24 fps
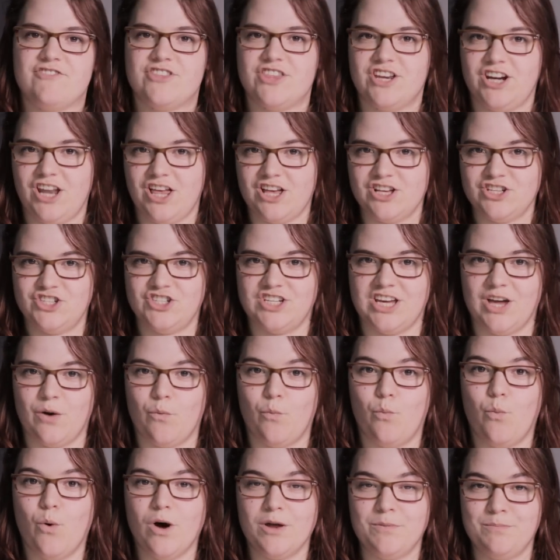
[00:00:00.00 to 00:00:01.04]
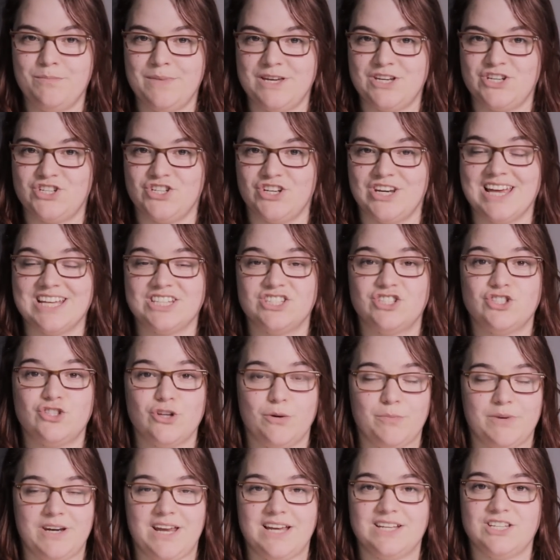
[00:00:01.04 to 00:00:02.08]
the last year, one mission has
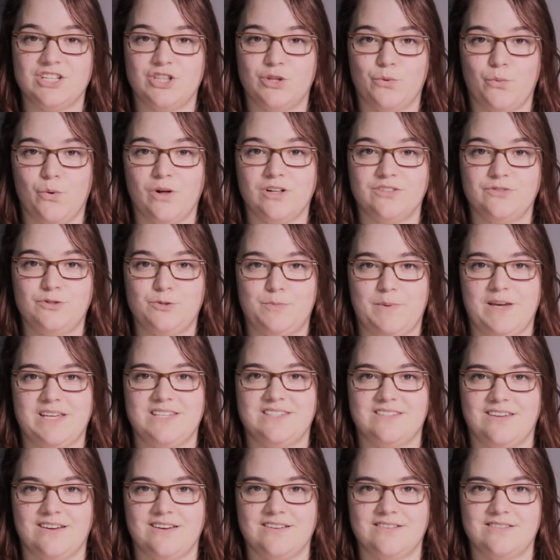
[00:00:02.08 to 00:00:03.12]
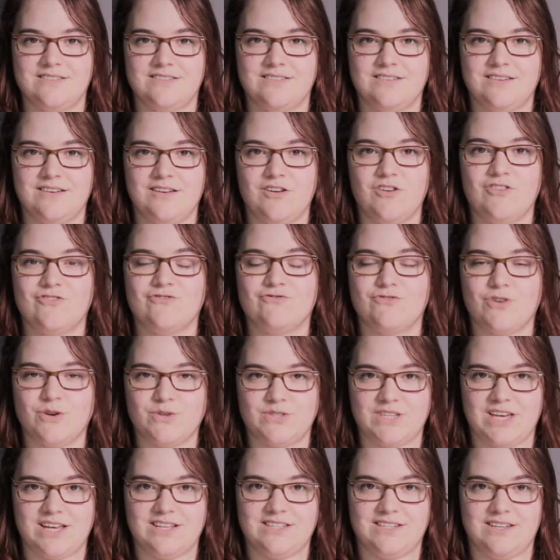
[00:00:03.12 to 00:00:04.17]
dominated the world of space science:
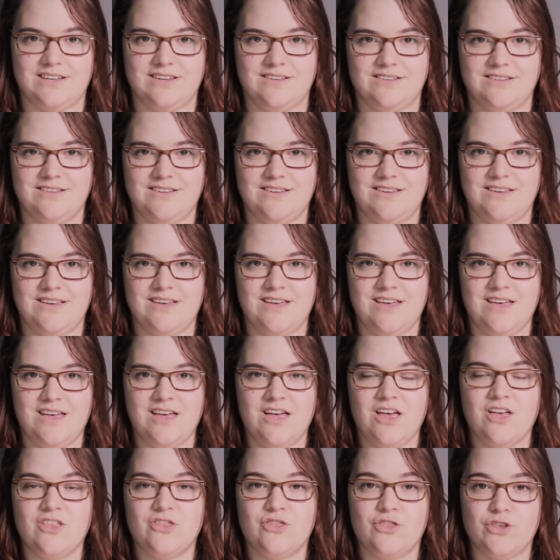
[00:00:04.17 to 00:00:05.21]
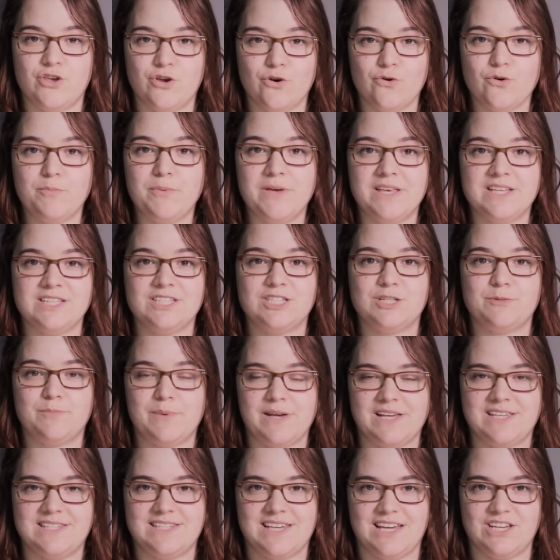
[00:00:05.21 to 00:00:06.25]
Rosetta. The European
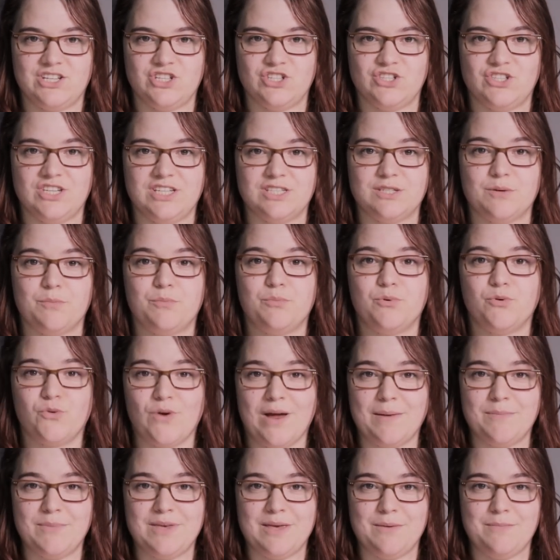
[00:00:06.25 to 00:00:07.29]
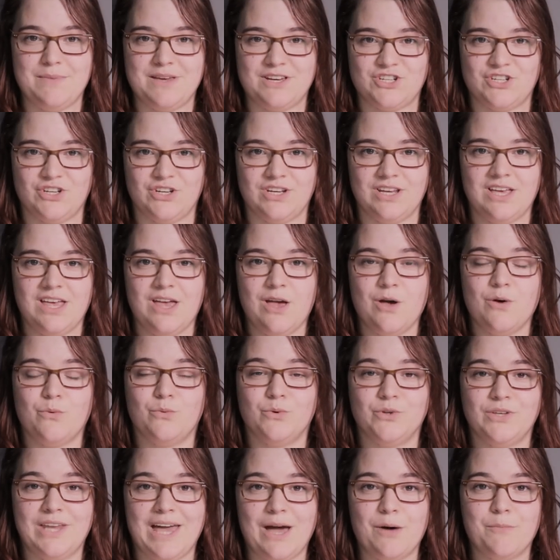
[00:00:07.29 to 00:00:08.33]
Space Agency's premier mission will
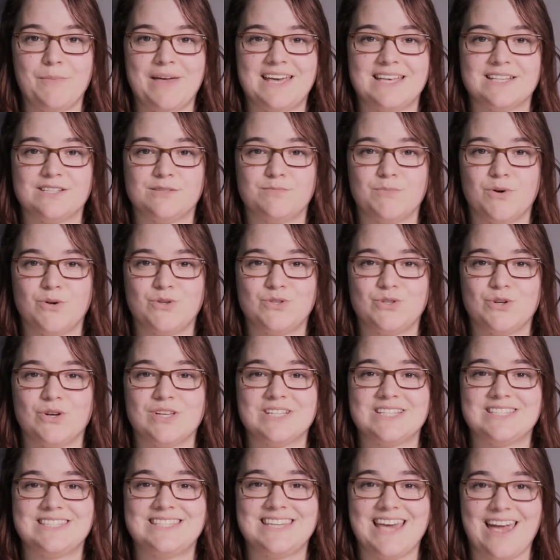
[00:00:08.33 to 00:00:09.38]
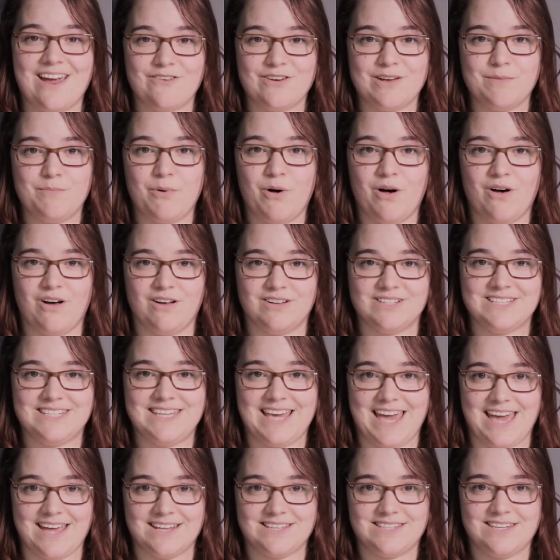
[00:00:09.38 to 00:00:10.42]
now make its most daring part
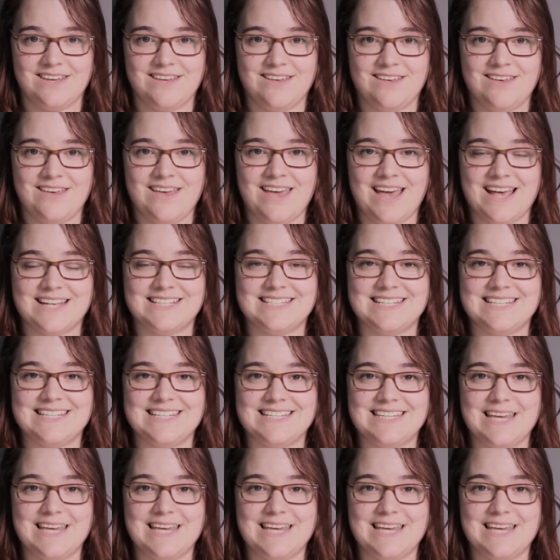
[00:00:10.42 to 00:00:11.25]
yet, as it